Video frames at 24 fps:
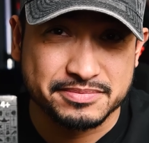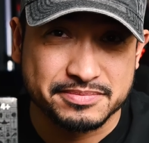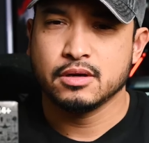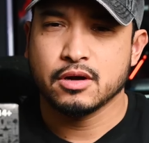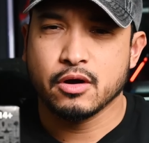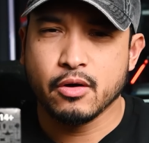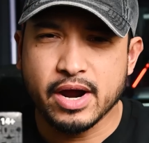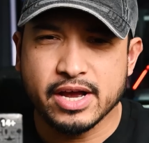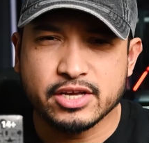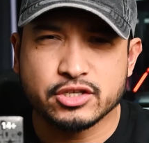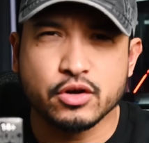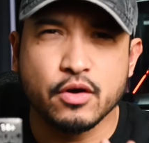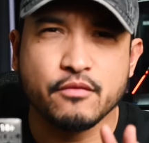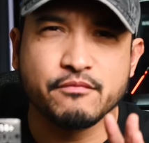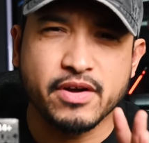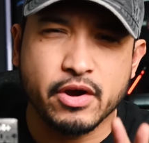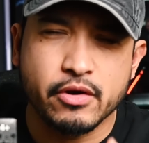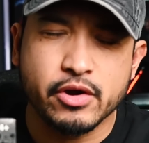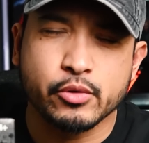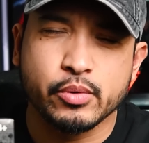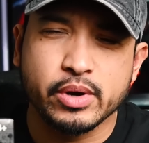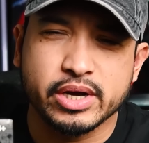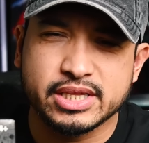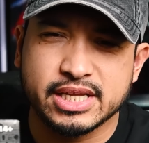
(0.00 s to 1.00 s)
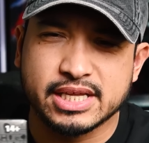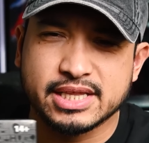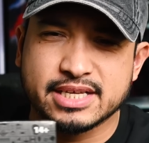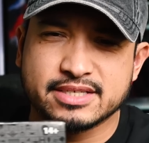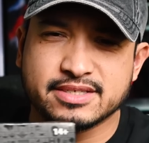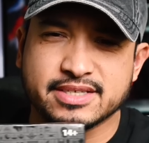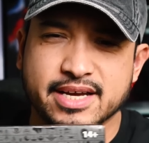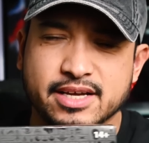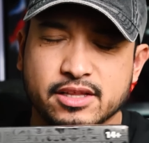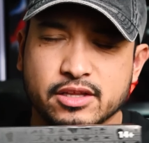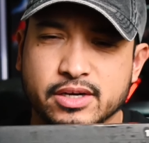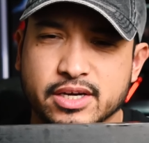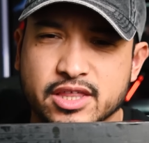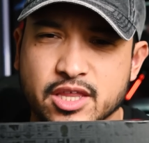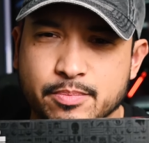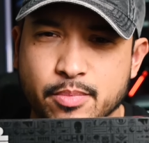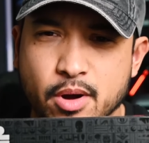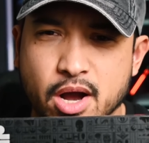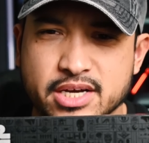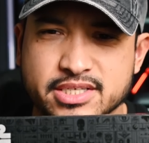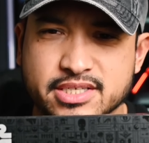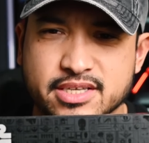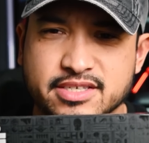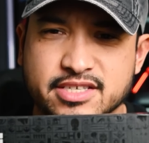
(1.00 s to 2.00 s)
All right, so very quickly, let's take a look at the
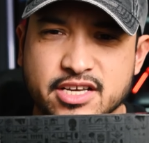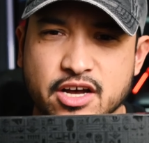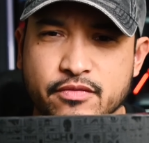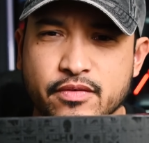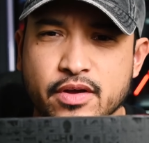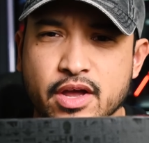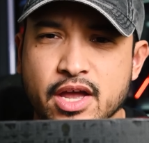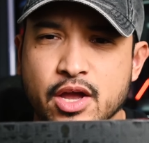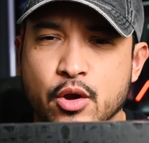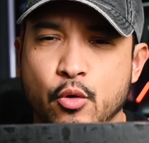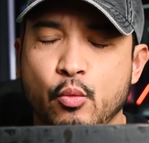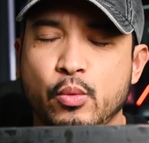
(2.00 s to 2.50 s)
box itself.